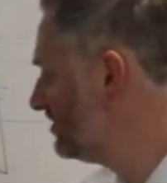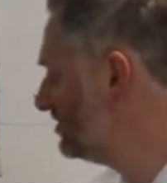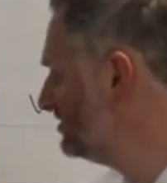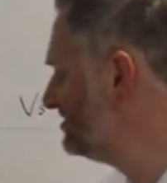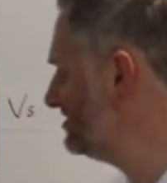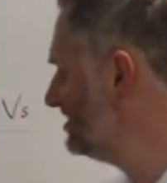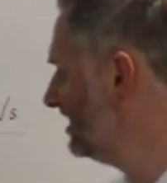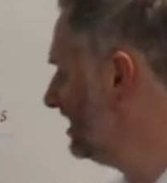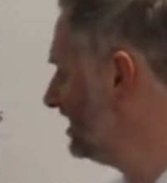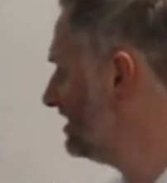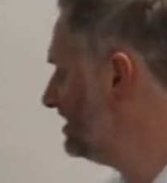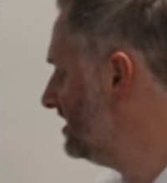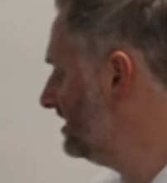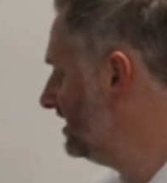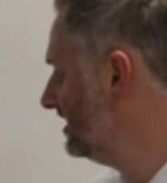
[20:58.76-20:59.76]
could say
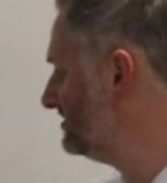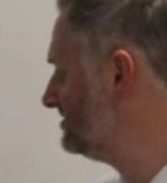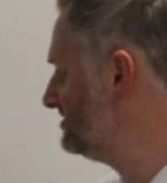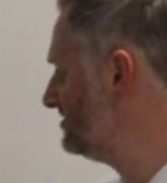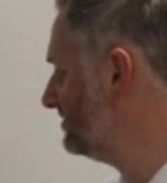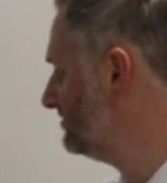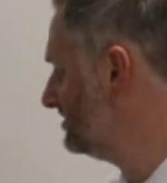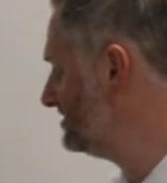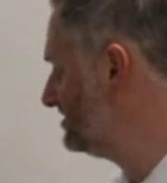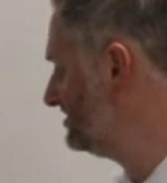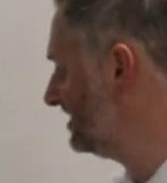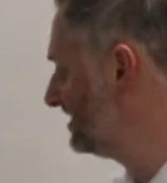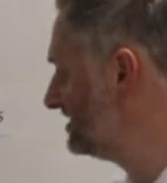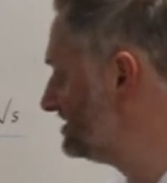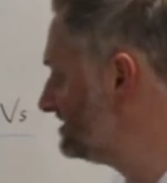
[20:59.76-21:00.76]
it's 2 to
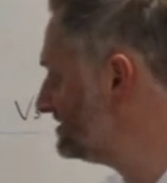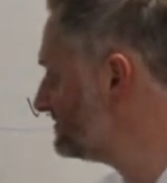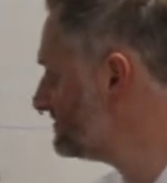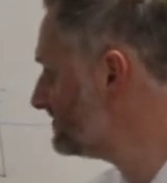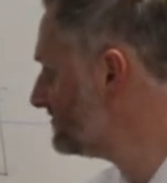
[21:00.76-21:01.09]
6,